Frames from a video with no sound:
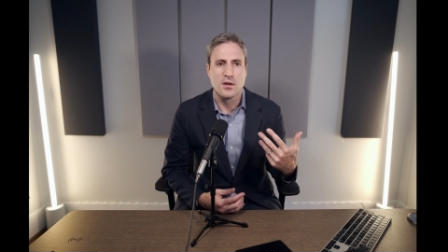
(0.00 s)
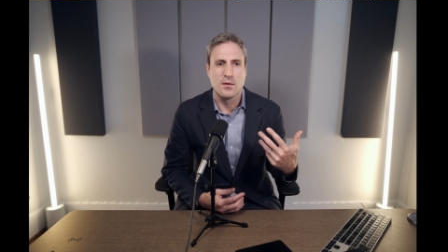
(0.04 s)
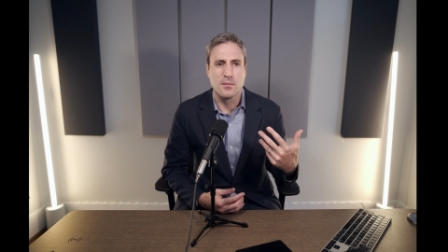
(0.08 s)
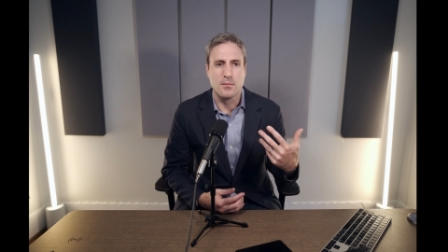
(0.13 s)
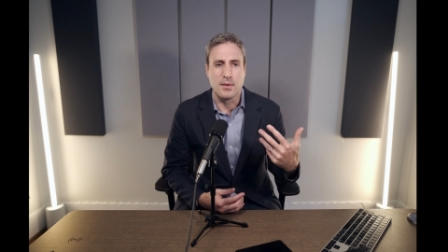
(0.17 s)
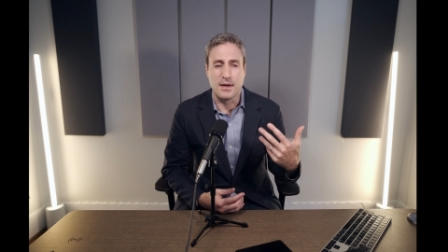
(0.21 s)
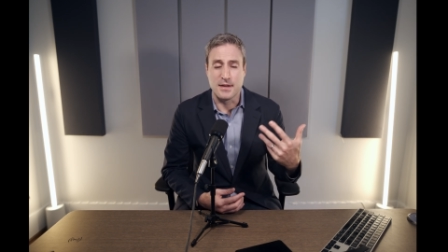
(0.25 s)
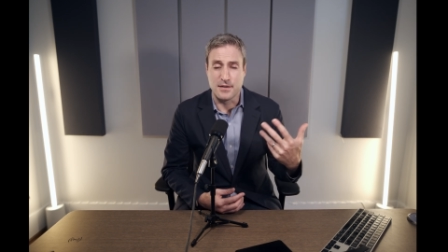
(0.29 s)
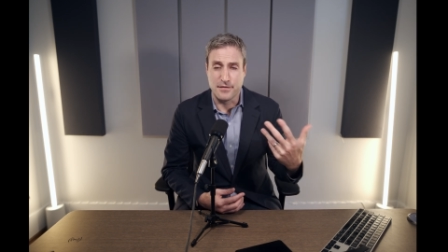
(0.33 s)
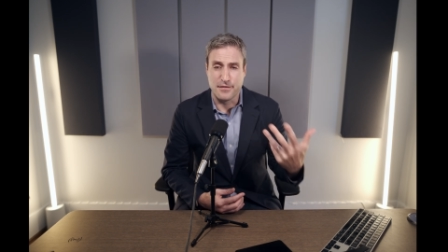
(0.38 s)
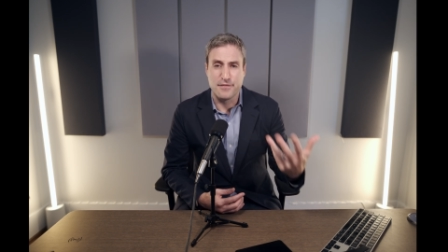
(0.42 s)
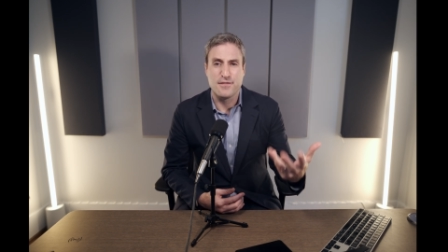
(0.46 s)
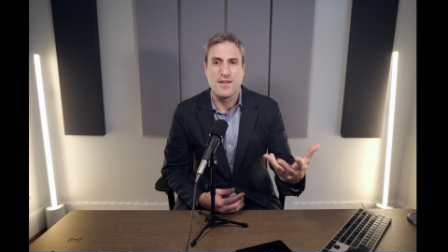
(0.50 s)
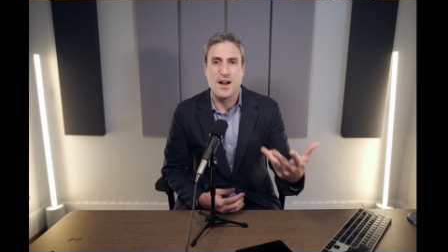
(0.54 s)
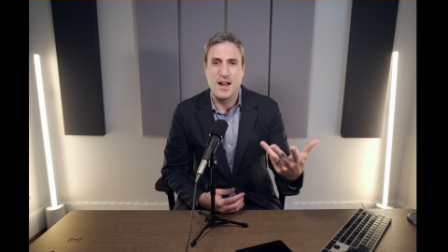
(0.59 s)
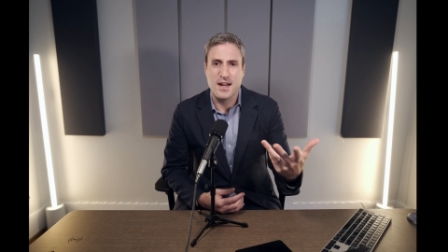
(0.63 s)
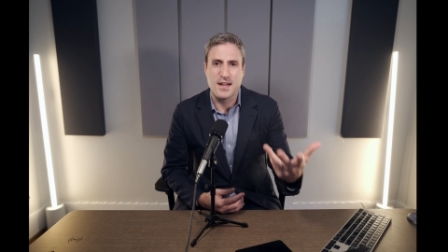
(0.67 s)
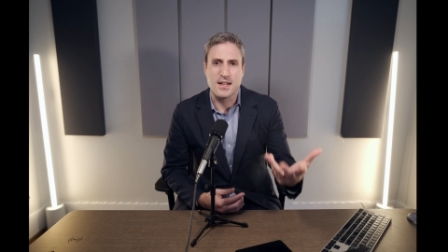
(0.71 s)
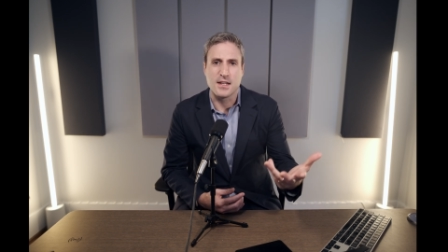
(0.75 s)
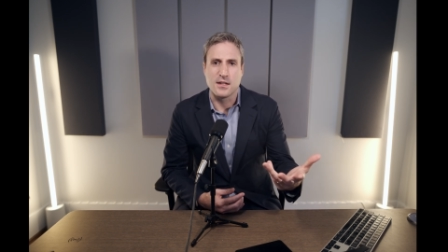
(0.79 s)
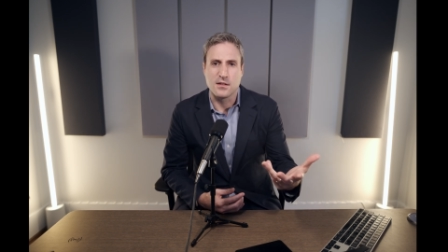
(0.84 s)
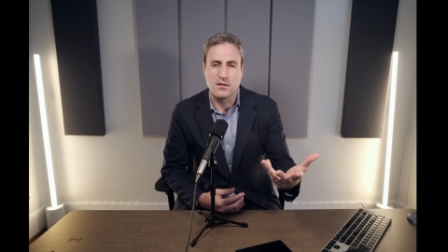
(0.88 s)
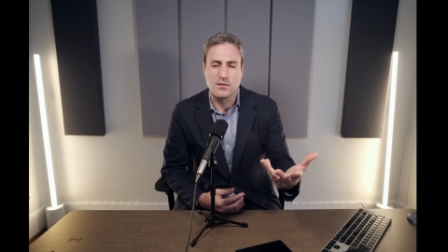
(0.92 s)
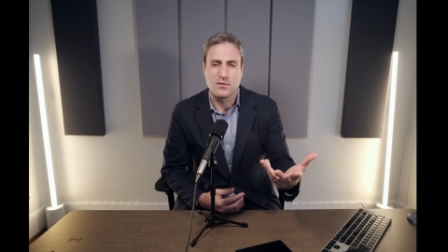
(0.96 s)
by
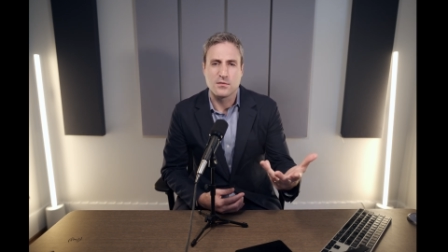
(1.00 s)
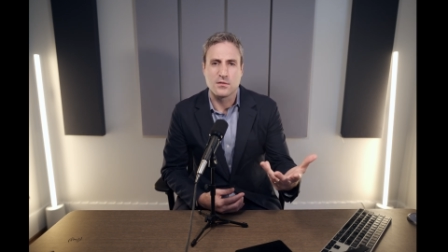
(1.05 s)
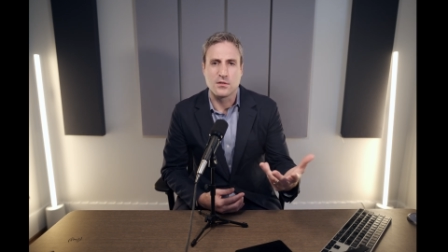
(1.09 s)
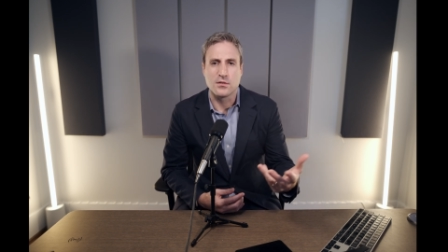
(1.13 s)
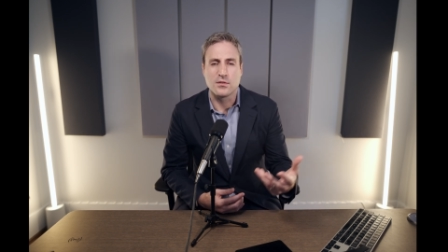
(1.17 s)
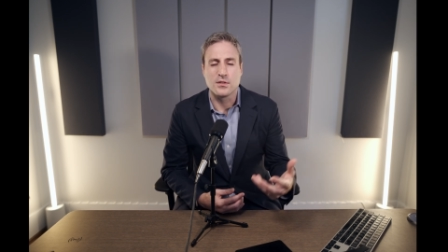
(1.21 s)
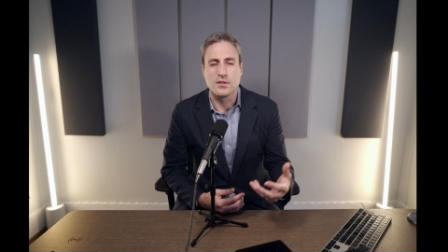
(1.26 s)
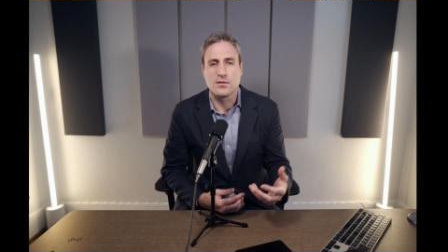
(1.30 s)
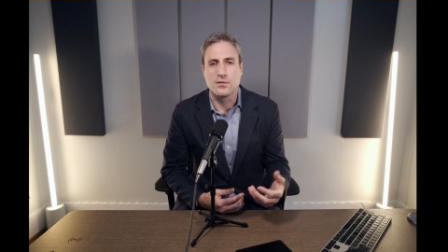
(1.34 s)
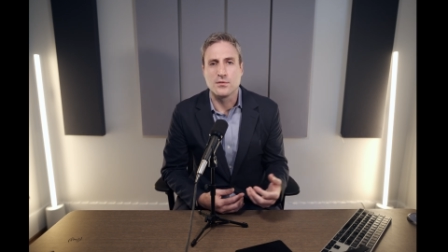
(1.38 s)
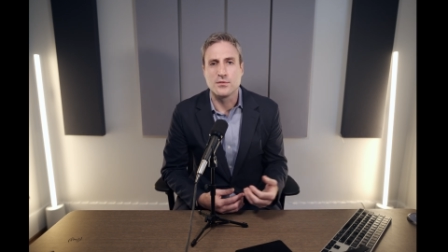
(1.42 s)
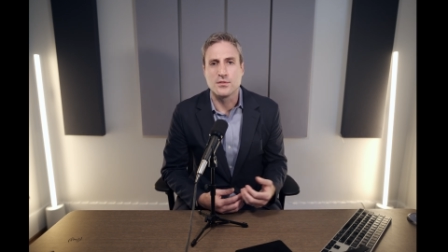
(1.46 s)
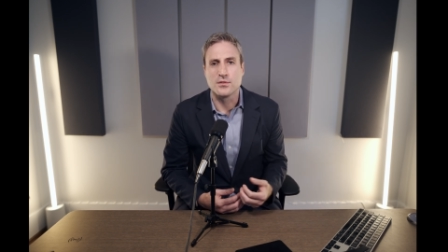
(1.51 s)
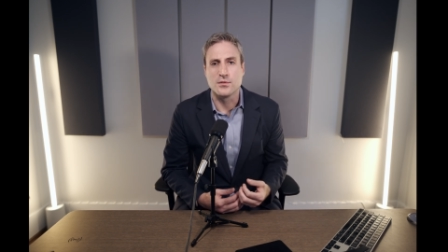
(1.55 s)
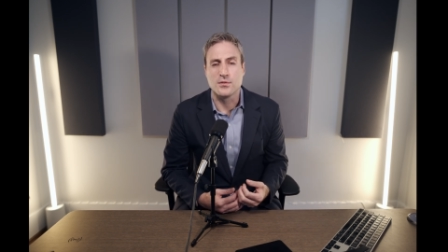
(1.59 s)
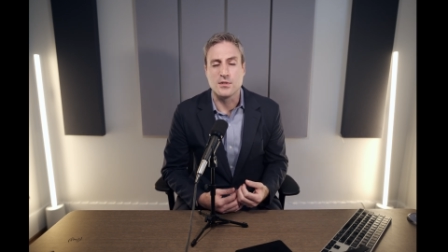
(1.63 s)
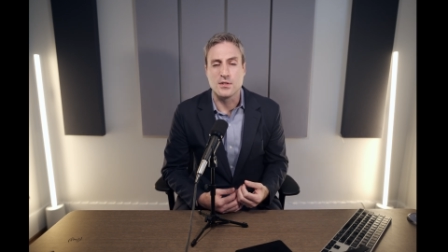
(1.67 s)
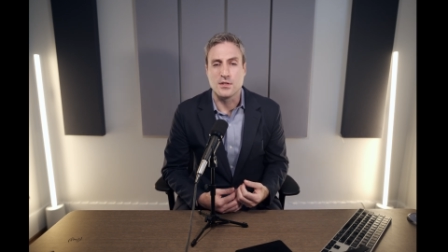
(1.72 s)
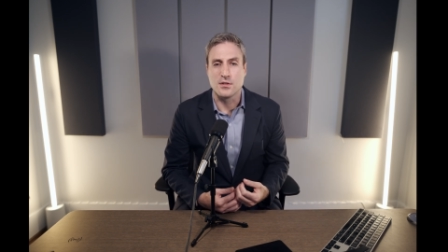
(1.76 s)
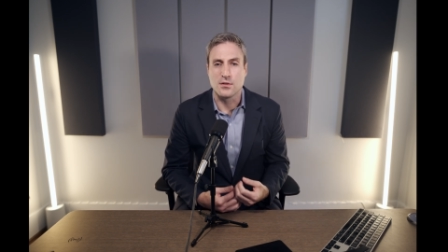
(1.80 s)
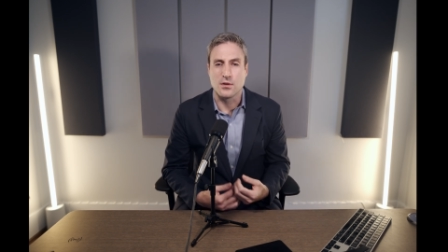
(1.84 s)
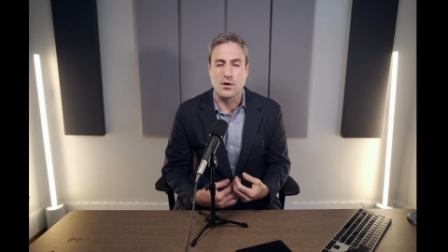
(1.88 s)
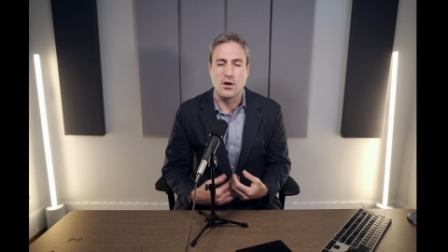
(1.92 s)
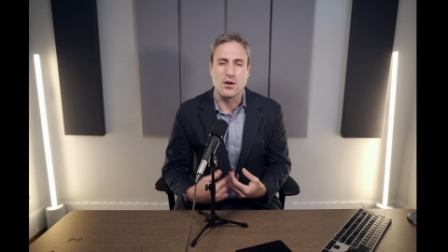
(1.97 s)
defining the legal duty,
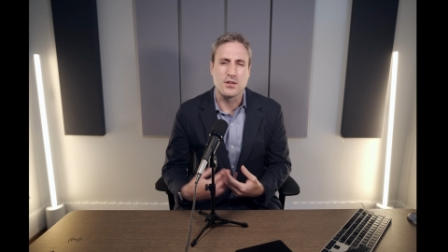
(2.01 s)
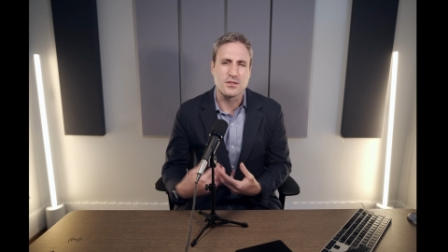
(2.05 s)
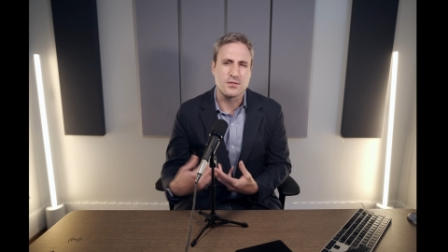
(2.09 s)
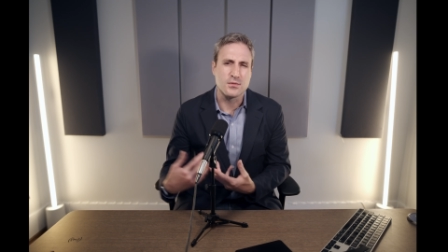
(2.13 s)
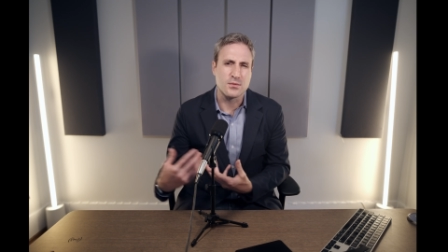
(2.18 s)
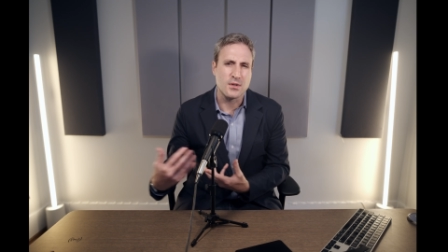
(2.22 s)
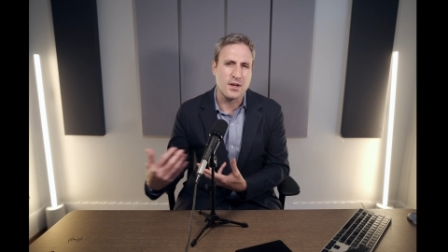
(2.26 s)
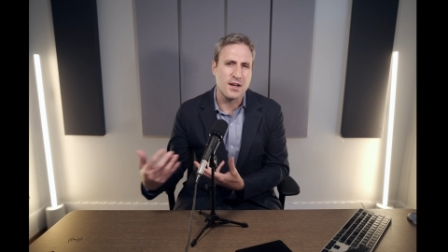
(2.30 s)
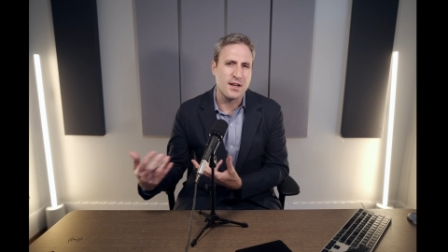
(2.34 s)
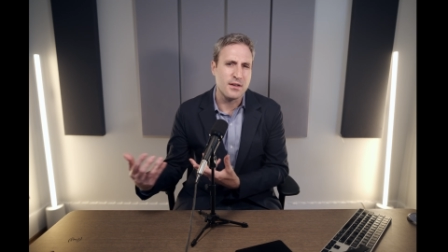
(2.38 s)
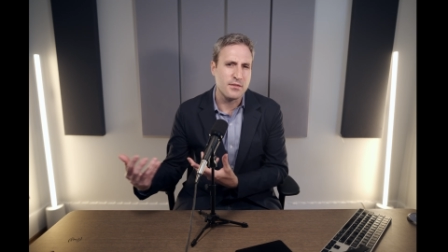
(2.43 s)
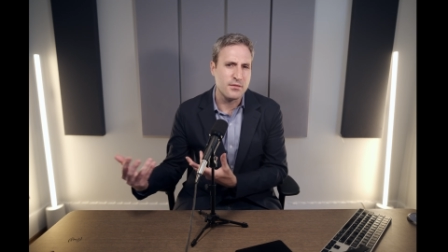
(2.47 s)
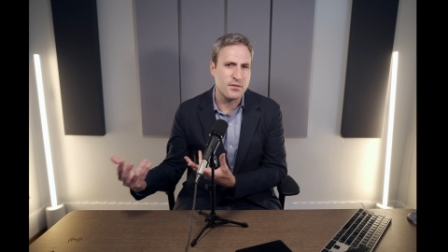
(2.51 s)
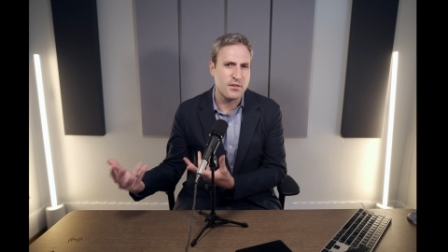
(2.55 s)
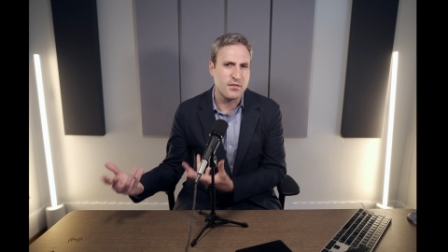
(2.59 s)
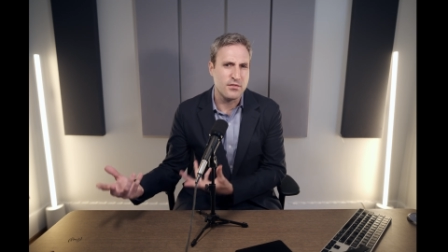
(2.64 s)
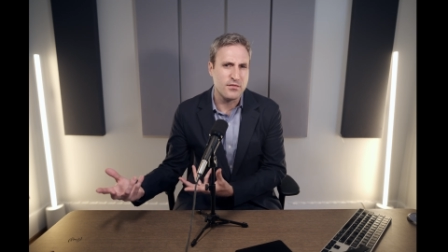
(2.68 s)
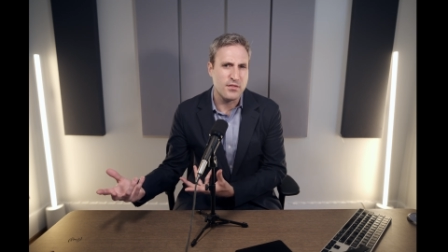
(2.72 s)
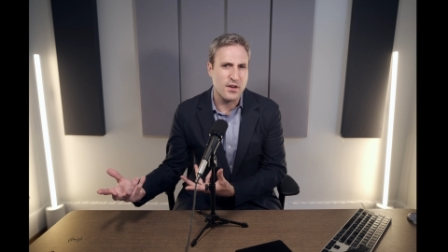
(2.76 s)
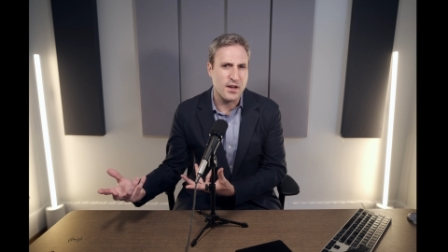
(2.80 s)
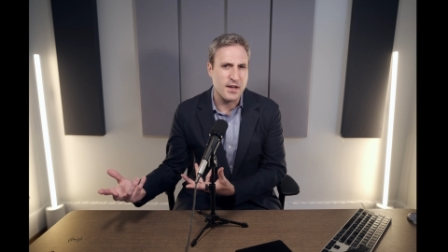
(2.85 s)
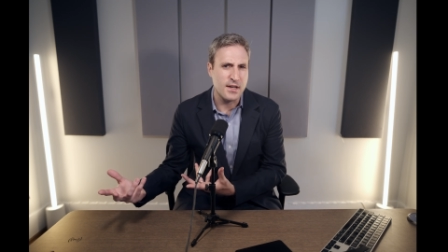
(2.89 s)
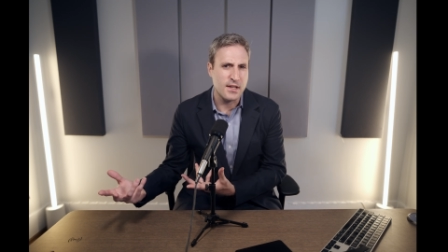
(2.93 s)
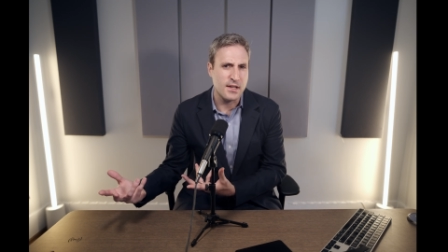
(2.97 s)
you're also kind of
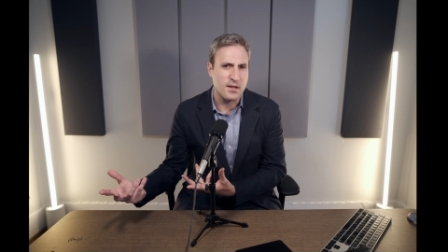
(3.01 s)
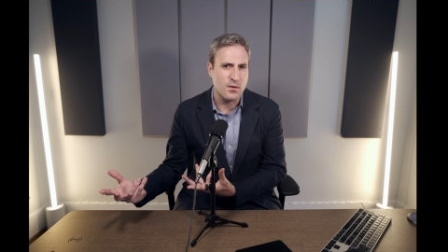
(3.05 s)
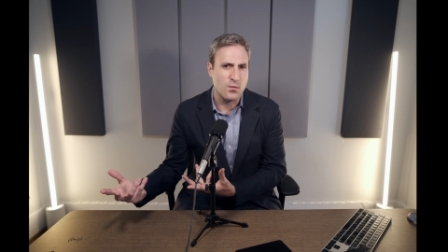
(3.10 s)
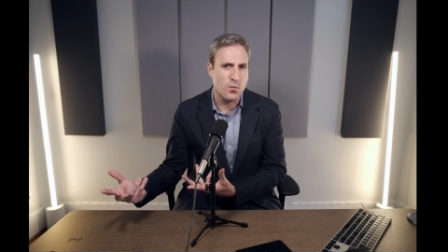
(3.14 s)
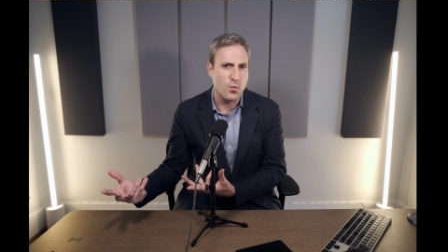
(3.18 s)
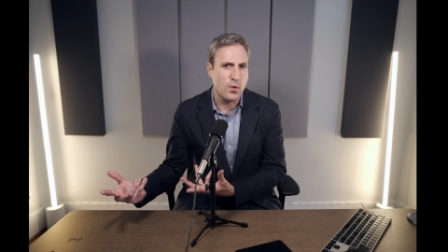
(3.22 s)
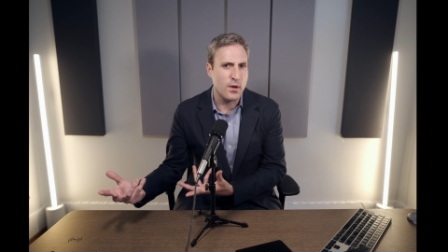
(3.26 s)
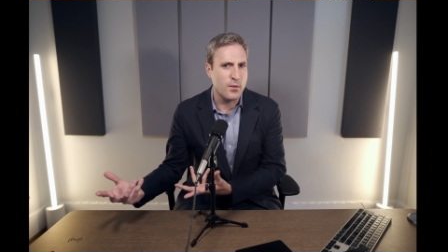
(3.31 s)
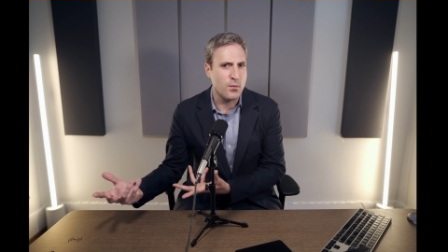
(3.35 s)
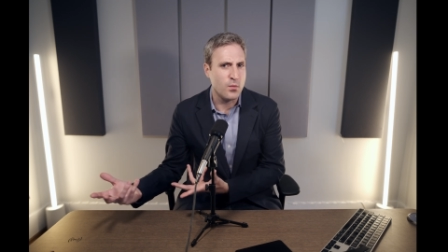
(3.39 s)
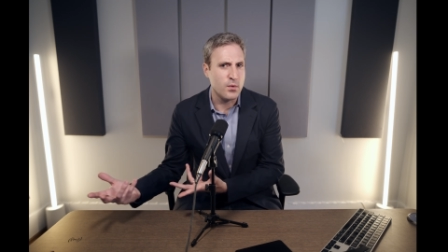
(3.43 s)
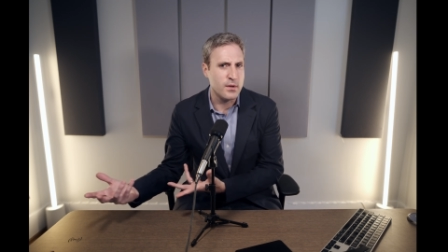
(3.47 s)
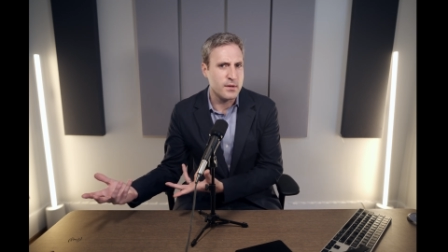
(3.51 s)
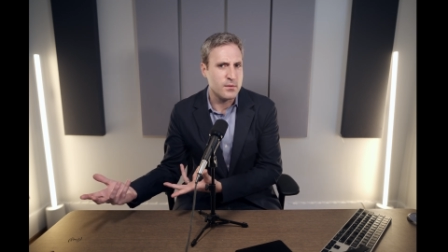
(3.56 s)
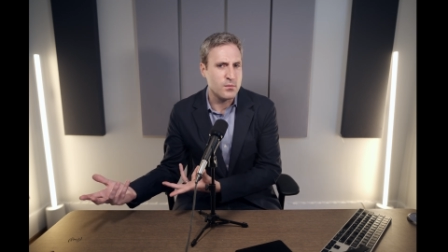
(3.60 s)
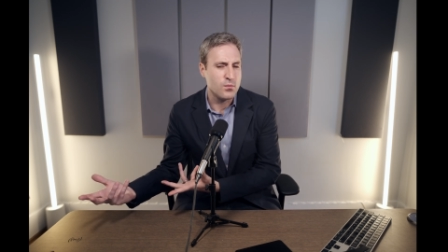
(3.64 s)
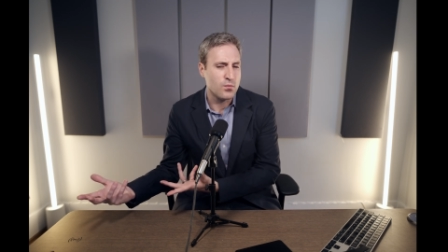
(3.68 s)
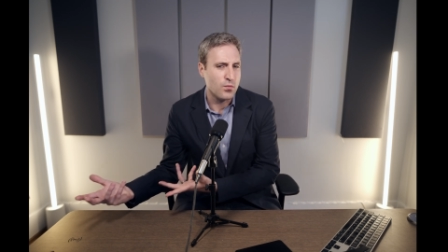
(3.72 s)
defining what went